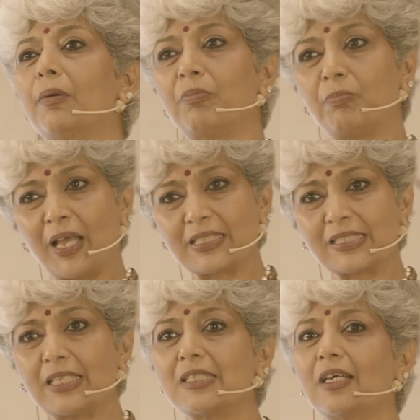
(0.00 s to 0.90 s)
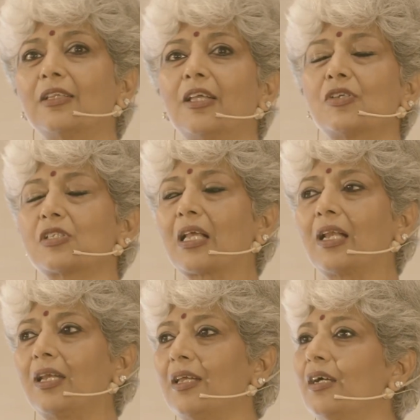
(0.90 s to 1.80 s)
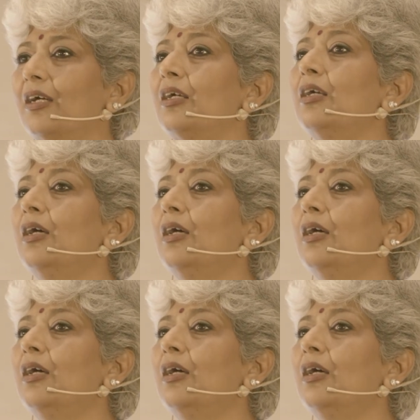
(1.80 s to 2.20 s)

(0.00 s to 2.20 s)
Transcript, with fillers: placenta, there is clear